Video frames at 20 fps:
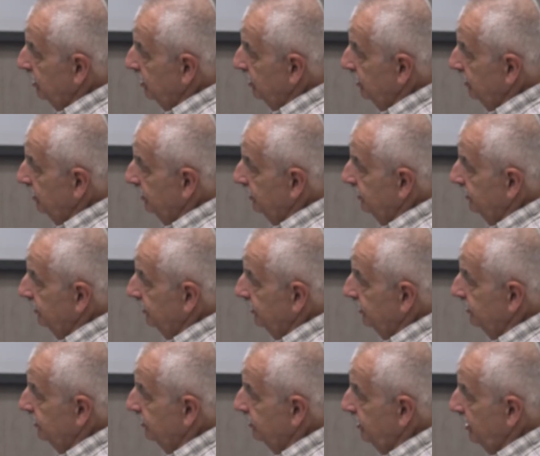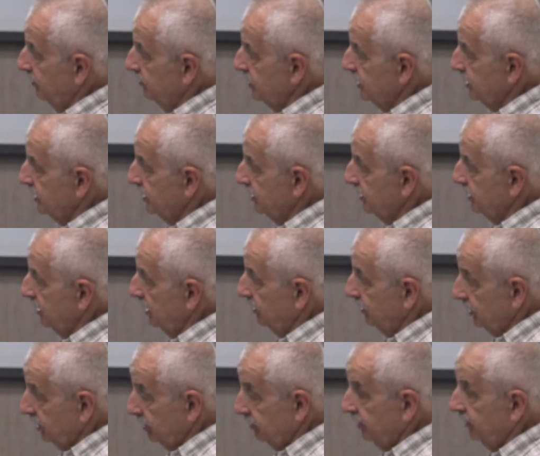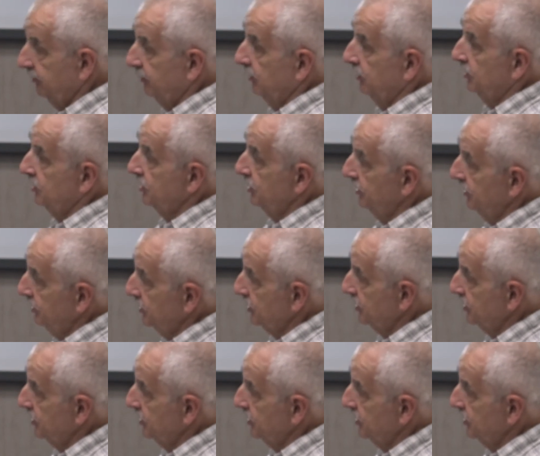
on Trump's counter-revolution he